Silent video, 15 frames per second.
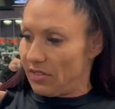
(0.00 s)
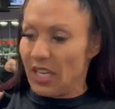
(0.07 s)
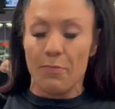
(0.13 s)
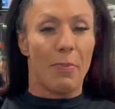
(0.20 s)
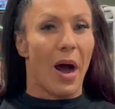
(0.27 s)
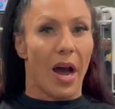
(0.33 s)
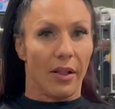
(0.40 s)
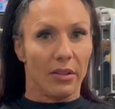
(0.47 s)

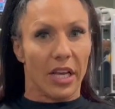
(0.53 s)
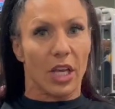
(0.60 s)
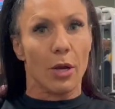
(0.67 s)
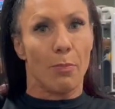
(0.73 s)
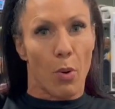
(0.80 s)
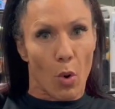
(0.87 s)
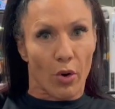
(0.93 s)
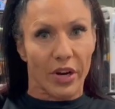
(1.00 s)
teapot, like
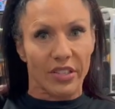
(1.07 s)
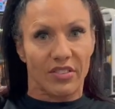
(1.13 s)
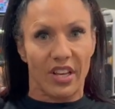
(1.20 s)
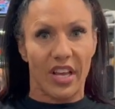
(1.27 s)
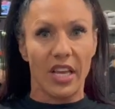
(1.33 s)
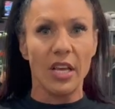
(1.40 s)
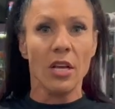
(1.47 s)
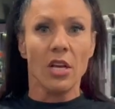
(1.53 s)
your pouring
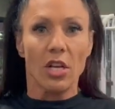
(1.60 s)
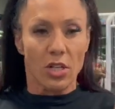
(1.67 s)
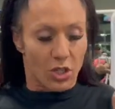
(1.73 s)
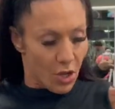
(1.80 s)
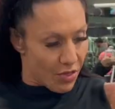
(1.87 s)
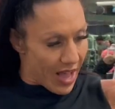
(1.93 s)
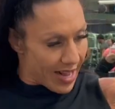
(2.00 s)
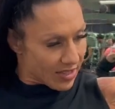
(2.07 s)
tea.
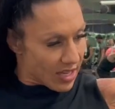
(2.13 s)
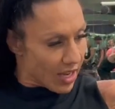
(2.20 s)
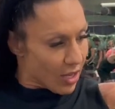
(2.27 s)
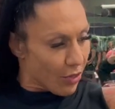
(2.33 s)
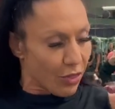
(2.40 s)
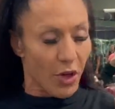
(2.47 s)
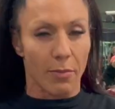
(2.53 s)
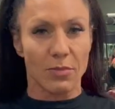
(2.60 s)
So that's how
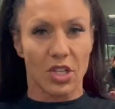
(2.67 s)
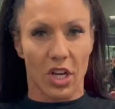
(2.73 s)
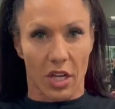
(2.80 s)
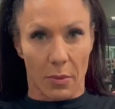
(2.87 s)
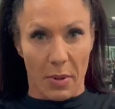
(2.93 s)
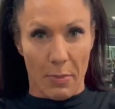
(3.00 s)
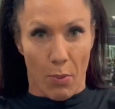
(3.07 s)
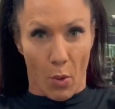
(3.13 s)
your thumbs are
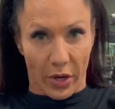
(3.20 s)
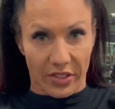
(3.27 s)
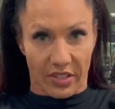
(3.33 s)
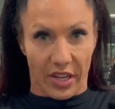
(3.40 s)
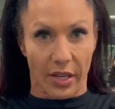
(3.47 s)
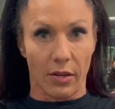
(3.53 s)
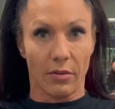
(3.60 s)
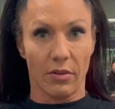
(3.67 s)
gonna be
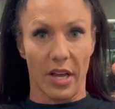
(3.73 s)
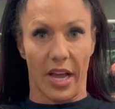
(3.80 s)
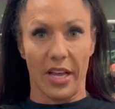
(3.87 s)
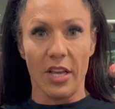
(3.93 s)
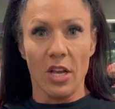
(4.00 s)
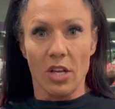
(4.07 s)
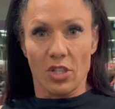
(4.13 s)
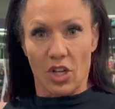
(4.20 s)
pointed, okay?
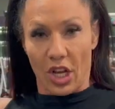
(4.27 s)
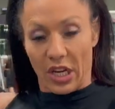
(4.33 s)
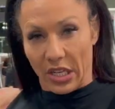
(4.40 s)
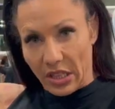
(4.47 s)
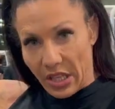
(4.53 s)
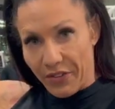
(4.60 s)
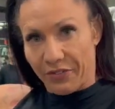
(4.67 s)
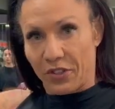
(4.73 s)
So you're
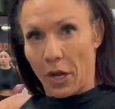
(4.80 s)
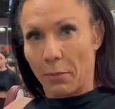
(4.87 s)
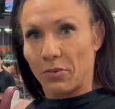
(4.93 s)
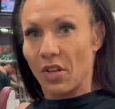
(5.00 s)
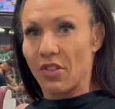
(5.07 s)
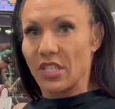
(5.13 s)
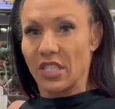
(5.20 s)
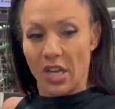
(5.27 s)
gonna lift up
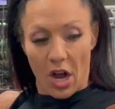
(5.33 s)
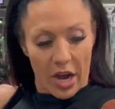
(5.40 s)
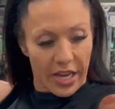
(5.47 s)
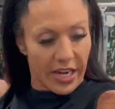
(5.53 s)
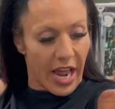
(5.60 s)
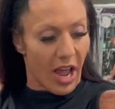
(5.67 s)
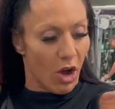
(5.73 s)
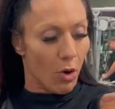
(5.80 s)
to the
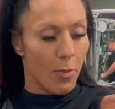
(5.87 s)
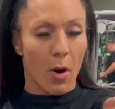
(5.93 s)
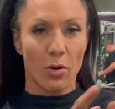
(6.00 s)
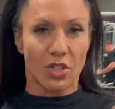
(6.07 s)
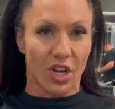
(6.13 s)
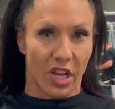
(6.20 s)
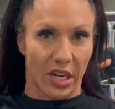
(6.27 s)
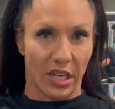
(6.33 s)
side,
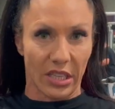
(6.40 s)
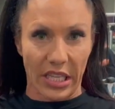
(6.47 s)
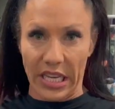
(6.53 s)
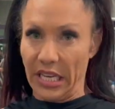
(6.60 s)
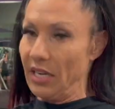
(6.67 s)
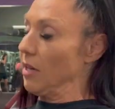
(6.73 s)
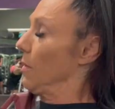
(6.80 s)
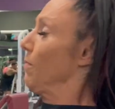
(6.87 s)
elbows are gonna
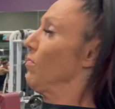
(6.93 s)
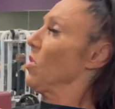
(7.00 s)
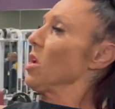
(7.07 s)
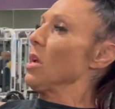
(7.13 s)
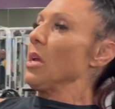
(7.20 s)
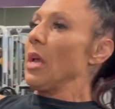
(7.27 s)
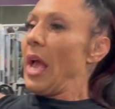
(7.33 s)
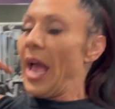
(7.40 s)
move.
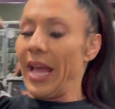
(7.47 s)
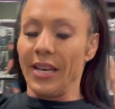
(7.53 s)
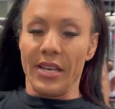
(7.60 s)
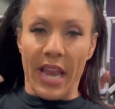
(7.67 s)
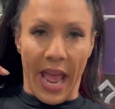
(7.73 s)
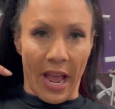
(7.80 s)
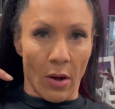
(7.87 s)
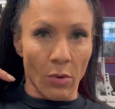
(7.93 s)
Head
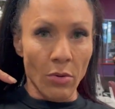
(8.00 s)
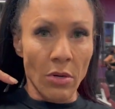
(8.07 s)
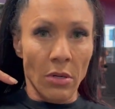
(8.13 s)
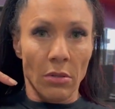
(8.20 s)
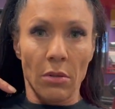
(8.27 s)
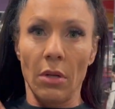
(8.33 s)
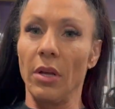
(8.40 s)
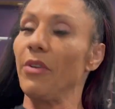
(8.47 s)
down,
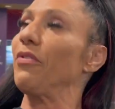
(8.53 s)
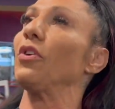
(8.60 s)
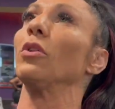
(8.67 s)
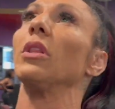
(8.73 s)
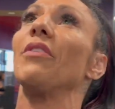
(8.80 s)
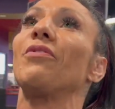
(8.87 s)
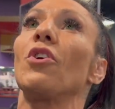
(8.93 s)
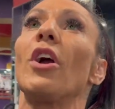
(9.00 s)
you
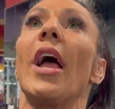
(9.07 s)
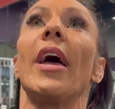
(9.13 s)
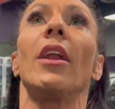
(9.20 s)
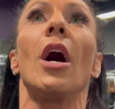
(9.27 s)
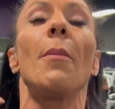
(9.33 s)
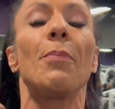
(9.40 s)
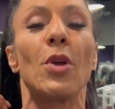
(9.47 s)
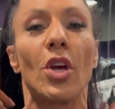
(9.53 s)
lift your head
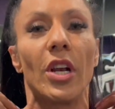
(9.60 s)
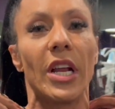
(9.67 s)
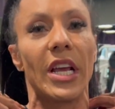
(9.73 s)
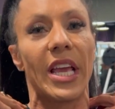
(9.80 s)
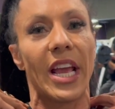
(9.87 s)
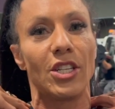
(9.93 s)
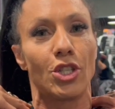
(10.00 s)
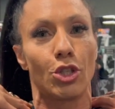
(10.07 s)
up, you're gonna
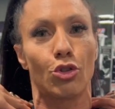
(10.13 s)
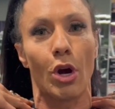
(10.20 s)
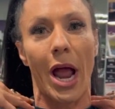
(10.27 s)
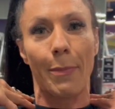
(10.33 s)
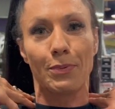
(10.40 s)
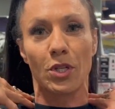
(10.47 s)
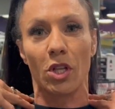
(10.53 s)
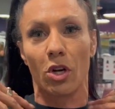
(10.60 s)
engage your
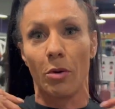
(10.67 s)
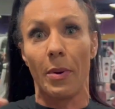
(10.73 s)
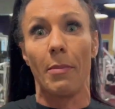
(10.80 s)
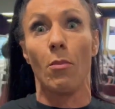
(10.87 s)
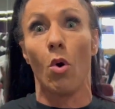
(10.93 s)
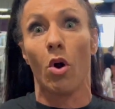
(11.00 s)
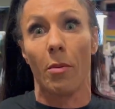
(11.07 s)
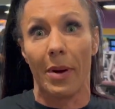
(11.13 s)
traps a little bit
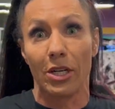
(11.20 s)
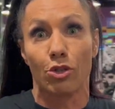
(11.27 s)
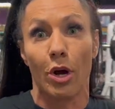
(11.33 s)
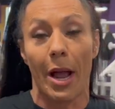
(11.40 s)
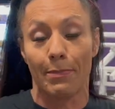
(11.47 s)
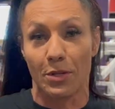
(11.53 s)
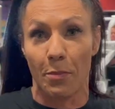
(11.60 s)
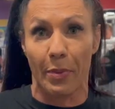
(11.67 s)
more. My
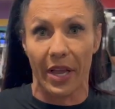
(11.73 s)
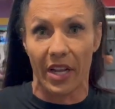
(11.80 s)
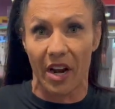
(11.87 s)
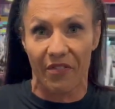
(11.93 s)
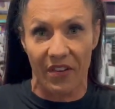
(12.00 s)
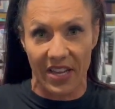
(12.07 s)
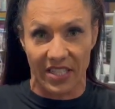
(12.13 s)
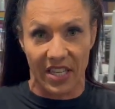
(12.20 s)
traps are good
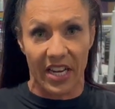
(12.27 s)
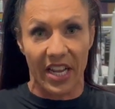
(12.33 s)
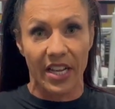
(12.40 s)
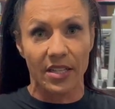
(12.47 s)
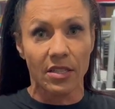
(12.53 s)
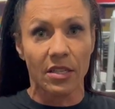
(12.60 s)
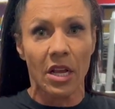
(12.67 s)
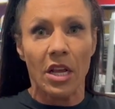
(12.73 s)
enough as it
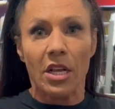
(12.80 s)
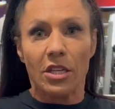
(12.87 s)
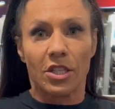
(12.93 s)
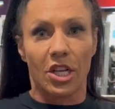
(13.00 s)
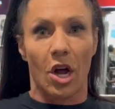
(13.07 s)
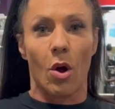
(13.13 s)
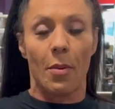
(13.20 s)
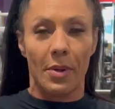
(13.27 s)
is.
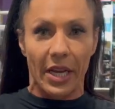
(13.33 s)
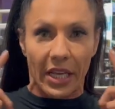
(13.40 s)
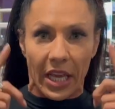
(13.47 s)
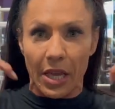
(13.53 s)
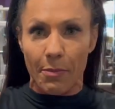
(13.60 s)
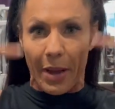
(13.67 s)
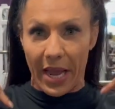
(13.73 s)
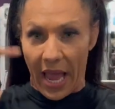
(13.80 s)
So I'm gonna
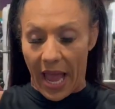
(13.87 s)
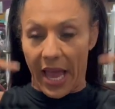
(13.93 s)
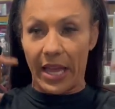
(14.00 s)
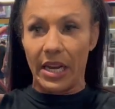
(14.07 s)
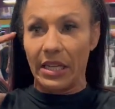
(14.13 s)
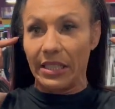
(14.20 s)
keep my head